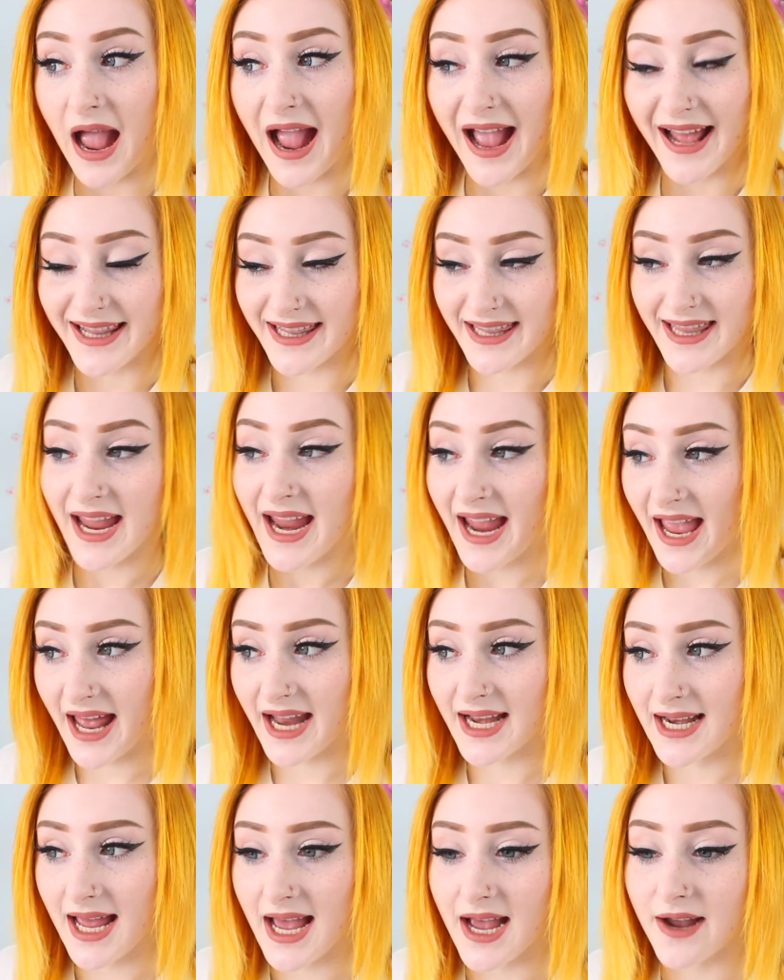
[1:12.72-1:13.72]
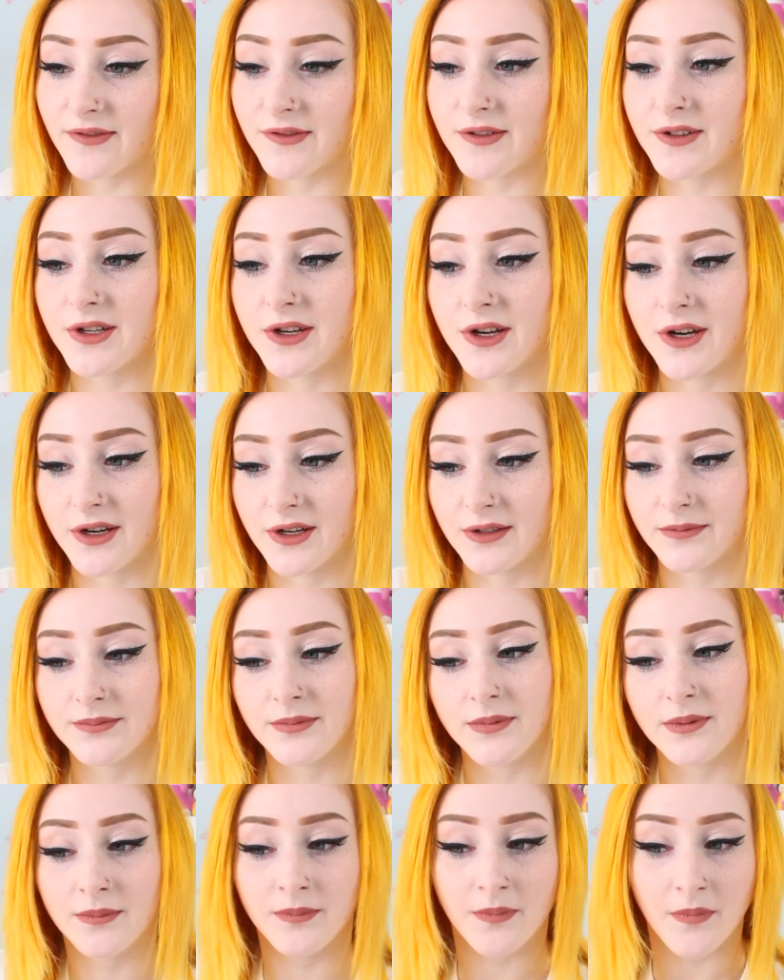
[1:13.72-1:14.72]
And then after
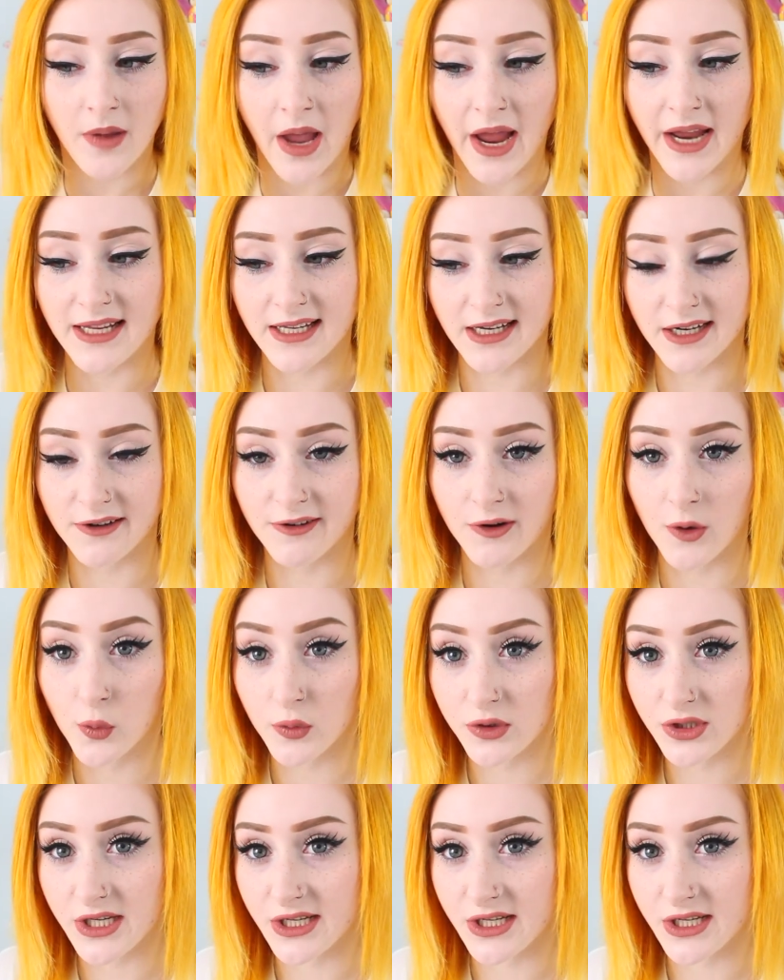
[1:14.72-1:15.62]
a year old,